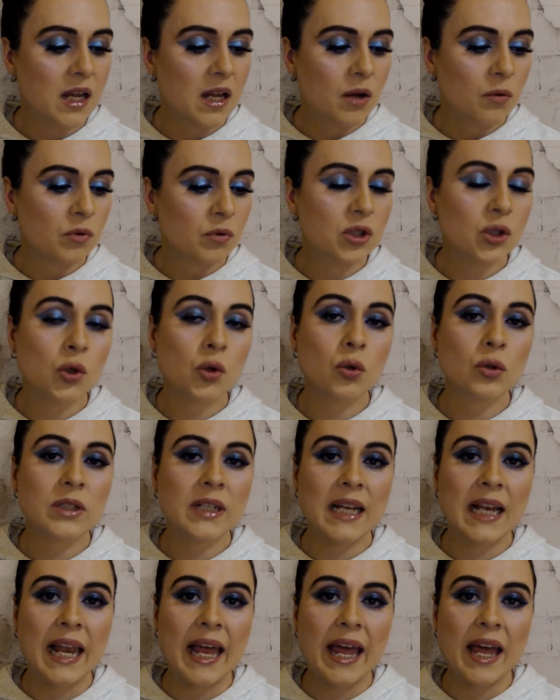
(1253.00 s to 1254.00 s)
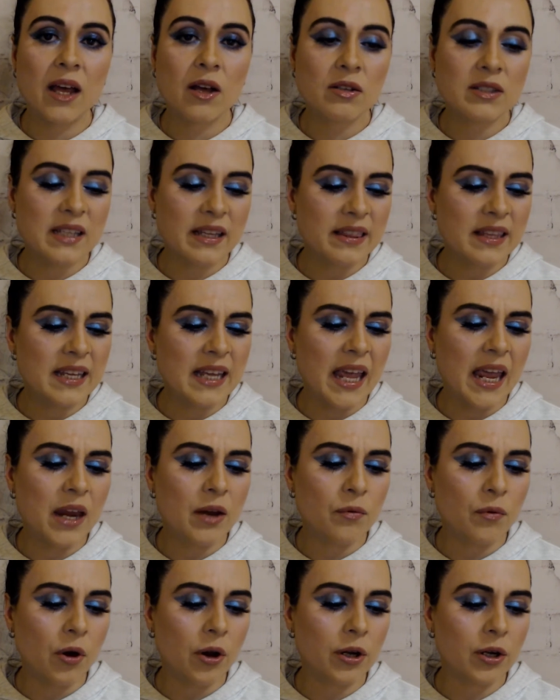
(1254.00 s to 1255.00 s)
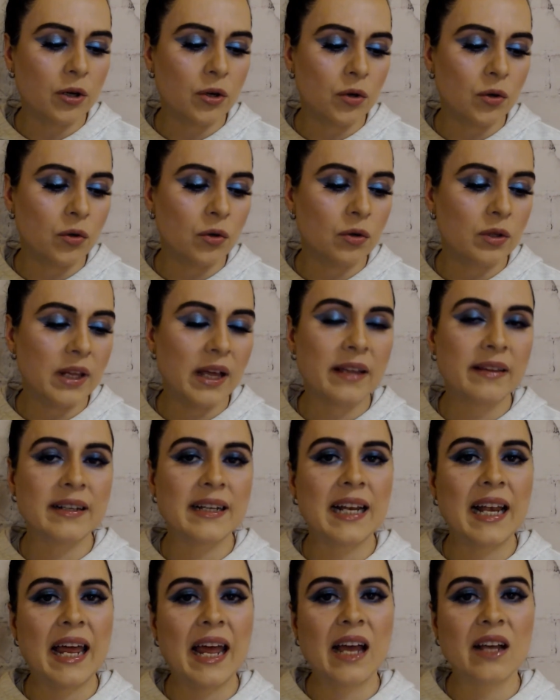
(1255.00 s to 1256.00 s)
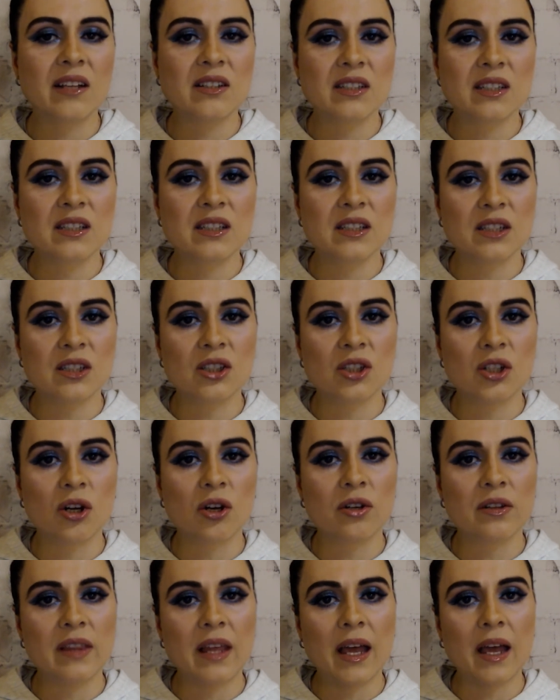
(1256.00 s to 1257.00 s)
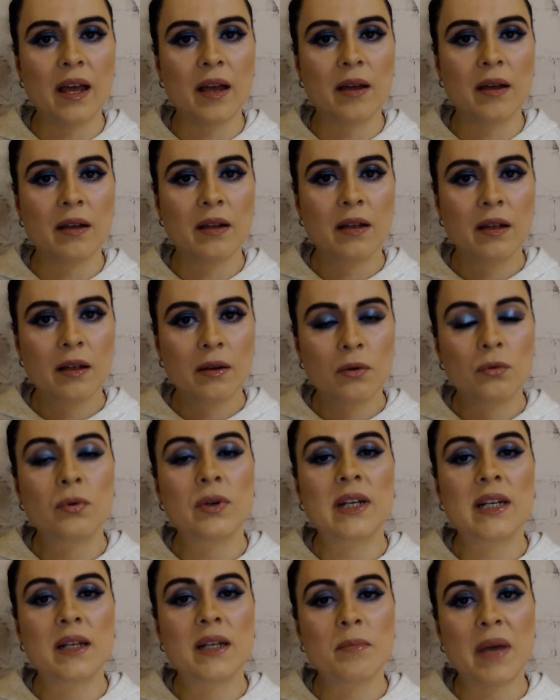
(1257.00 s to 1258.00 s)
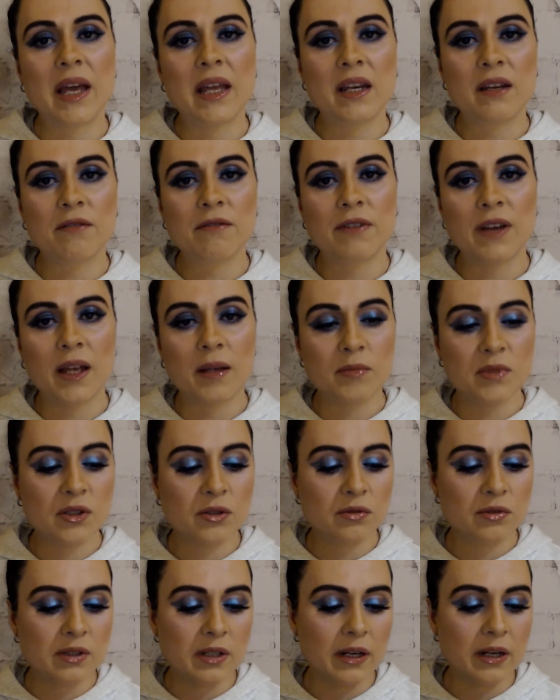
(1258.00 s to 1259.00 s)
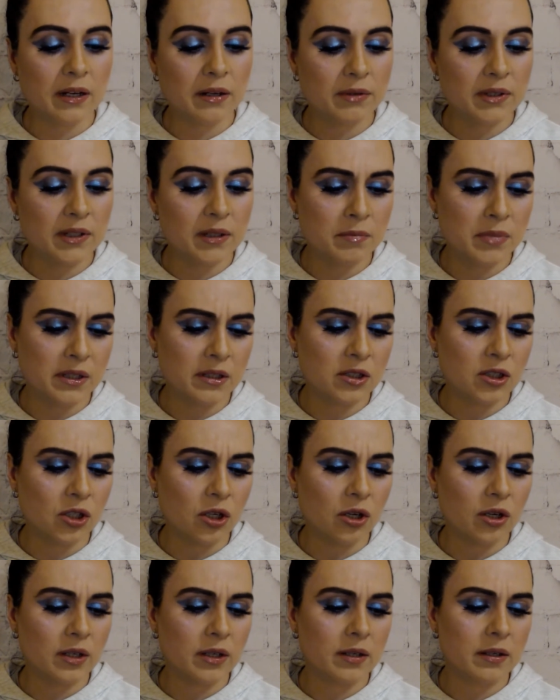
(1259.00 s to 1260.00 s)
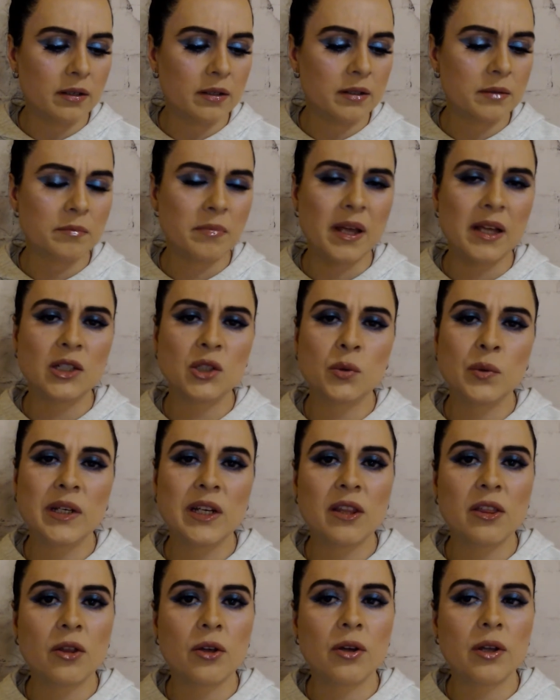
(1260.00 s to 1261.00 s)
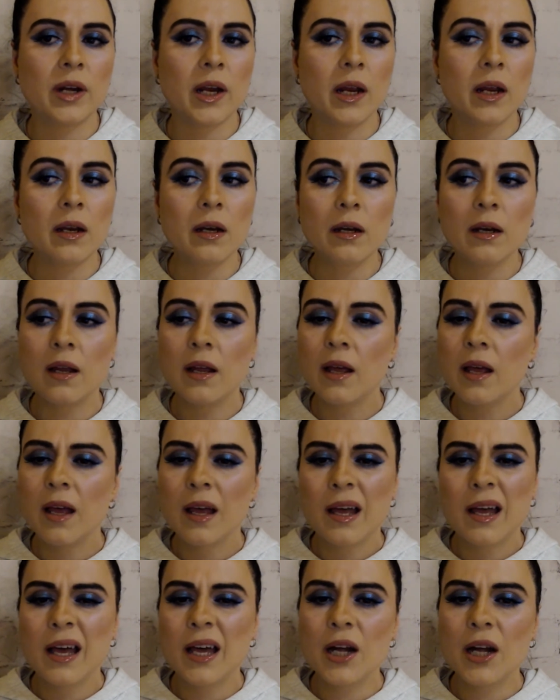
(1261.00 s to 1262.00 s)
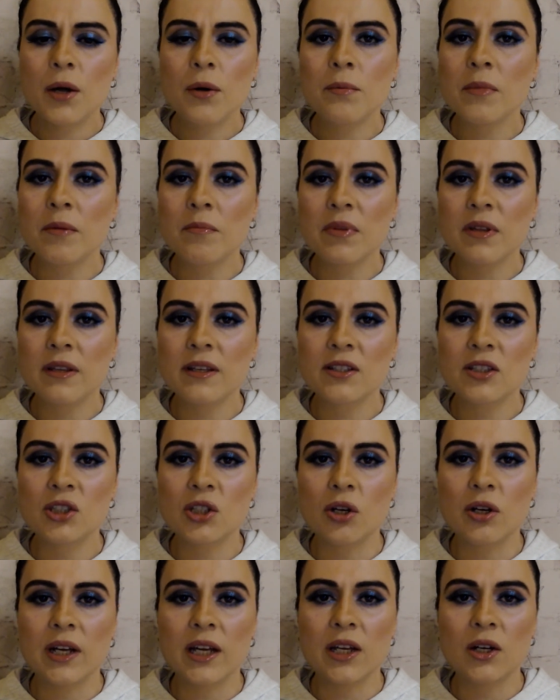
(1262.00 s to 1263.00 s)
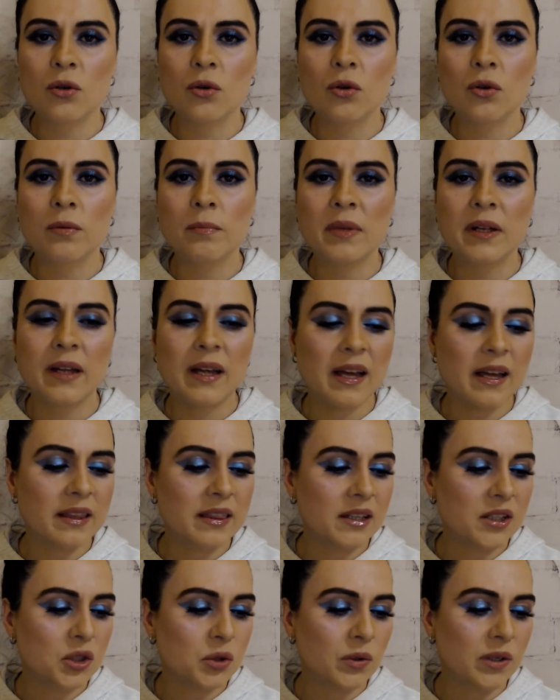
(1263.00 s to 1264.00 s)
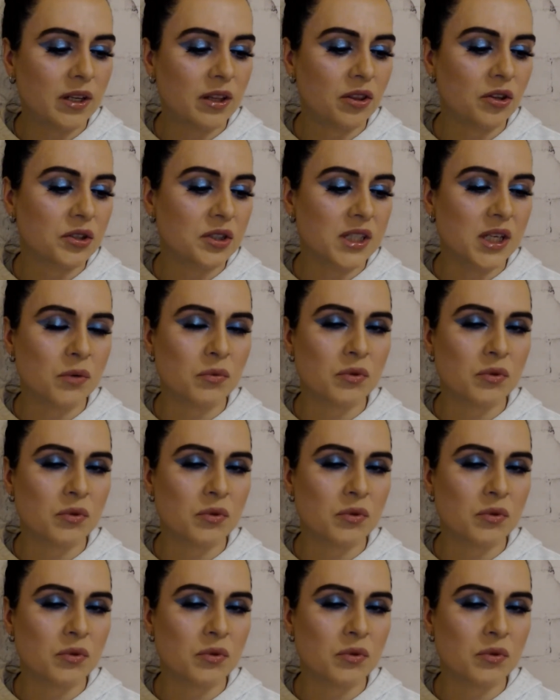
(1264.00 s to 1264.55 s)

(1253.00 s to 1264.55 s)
was called Clouds. I think he wrote it all, and Clouds is the song that really made him famous. It was like a really big song in about 2013. I don't remember this song at all, but I think 2013